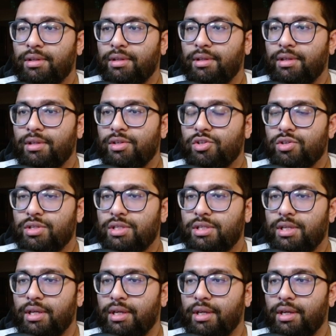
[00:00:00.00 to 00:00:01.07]

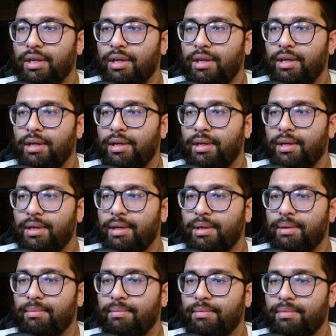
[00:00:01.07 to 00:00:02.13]
Interesting.
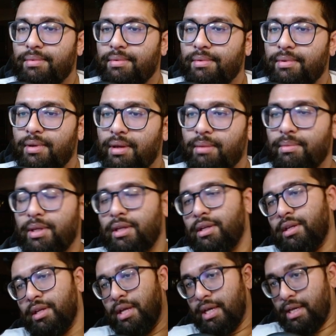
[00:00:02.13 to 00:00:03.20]
Um, I mean,
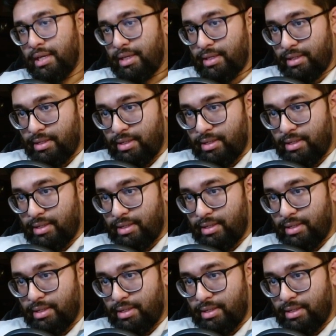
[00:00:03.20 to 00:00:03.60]
yeah.